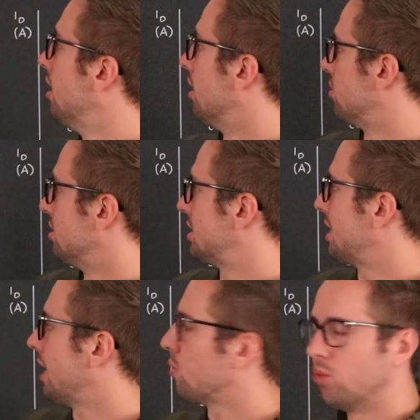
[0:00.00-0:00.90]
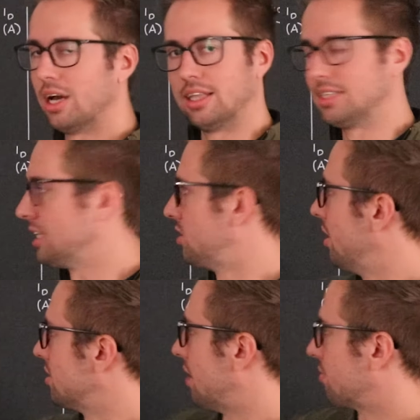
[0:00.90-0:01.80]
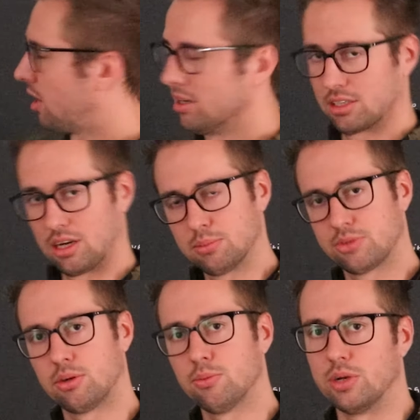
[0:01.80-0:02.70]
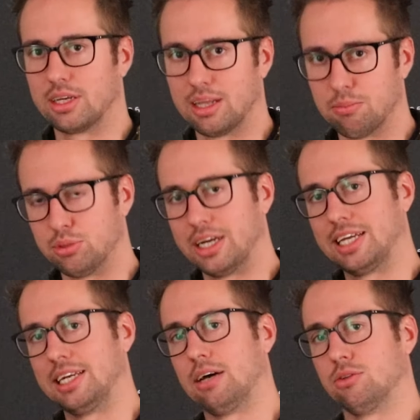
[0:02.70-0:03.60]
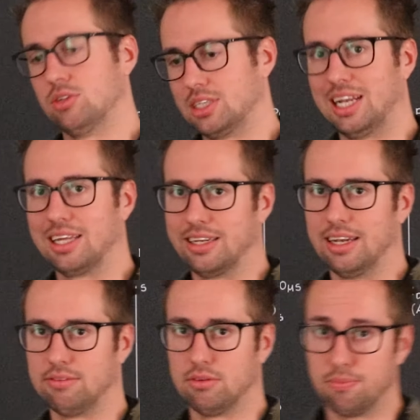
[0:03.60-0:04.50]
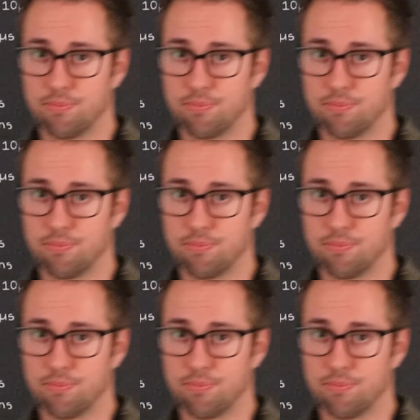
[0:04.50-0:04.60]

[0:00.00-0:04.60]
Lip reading: Now to understand where this SOA graph kind of comes from, we can then break it down to a silicon level.